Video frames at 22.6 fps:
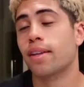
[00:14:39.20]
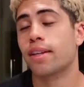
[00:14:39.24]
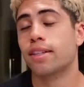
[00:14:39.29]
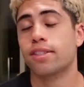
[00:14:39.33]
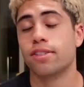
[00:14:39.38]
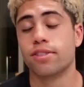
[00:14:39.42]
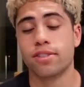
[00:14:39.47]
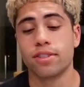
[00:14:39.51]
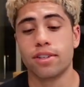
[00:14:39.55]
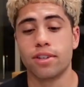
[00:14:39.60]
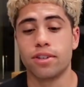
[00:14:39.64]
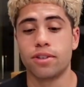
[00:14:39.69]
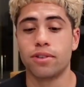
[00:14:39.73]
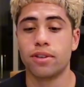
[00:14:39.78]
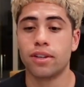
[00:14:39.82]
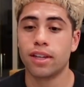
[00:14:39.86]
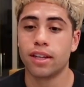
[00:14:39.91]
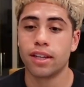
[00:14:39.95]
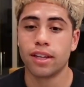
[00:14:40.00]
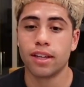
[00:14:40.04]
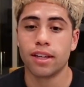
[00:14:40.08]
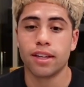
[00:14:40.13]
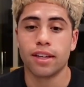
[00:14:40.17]
So
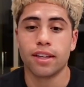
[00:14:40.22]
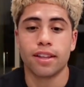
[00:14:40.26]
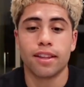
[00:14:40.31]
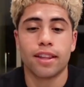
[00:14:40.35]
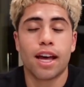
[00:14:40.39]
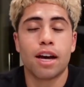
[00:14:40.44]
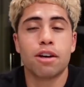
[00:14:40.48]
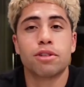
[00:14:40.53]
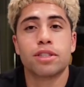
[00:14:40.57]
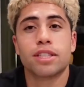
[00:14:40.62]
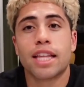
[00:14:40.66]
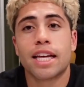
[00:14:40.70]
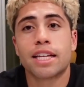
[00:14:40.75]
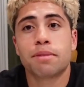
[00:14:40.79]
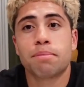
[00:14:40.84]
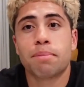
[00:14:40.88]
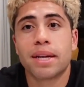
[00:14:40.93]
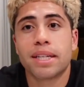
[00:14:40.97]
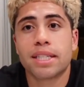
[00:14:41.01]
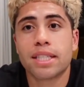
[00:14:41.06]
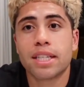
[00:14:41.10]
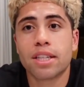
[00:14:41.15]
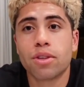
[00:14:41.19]
that's
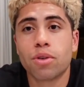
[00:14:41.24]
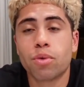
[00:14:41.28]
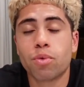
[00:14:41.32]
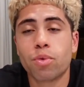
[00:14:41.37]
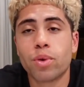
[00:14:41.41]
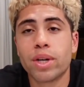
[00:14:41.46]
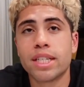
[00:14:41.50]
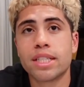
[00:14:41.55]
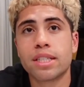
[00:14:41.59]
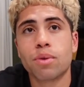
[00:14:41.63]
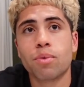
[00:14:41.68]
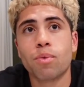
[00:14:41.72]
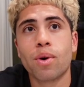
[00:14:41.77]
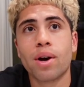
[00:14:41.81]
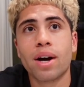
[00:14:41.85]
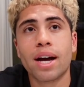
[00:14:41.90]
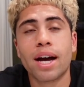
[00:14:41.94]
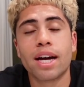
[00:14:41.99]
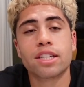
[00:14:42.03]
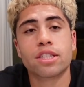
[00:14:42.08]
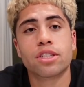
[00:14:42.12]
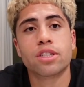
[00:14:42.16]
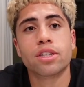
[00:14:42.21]
basically the reason why
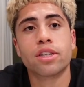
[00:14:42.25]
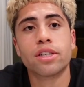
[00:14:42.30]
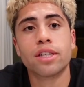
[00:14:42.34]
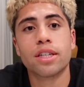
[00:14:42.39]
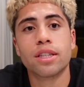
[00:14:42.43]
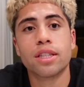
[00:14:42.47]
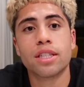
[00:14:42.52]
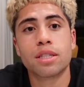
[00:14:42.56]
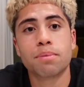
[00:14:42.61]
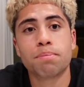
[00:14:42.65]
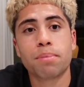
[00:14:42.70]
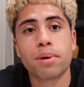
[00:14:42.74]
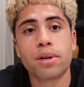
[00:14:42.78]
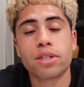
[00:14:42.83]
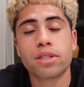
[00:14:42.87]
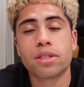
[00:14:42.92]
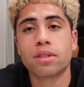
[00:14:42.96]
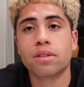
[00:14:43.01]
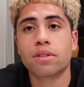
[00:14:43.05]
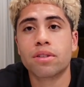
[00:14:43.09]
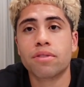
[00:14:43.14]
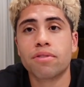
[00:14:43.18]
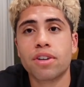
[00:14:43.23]
I started this
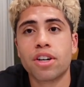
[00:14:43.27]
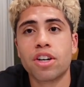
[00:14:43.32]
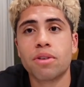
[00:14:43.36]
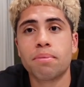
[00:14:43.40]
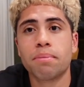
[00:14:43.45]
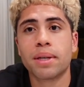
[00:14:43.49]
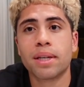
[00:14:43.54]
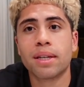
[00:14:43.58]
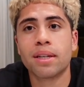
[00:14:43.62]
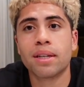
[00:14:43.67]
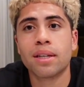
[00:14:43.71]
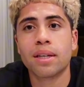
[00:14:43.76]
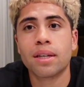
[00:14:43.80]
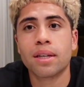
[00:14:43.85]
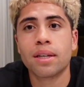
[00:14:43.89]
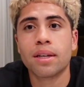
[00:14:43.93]
personal development